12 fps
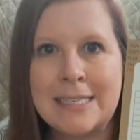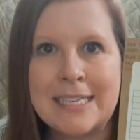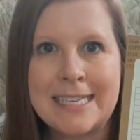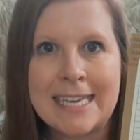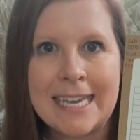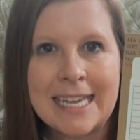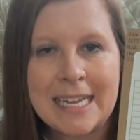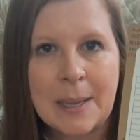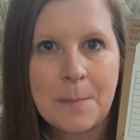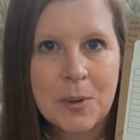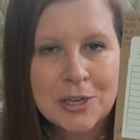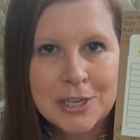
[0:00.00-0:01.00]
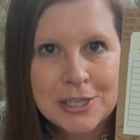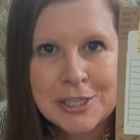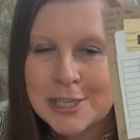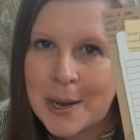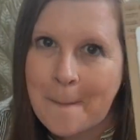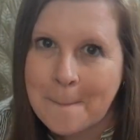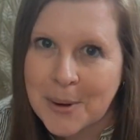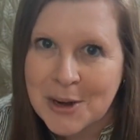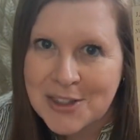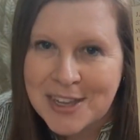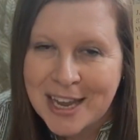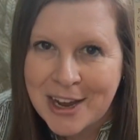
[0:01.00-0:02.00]
get any bookish
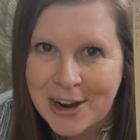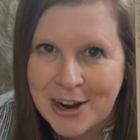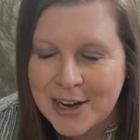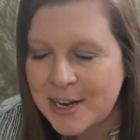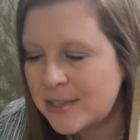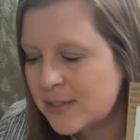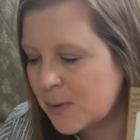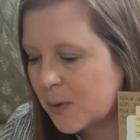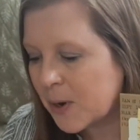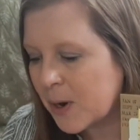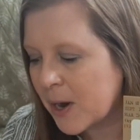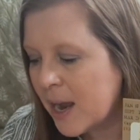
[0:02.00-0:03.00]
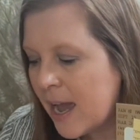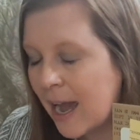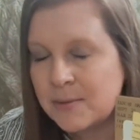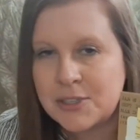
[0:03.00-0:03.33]
birthday cards, or I'm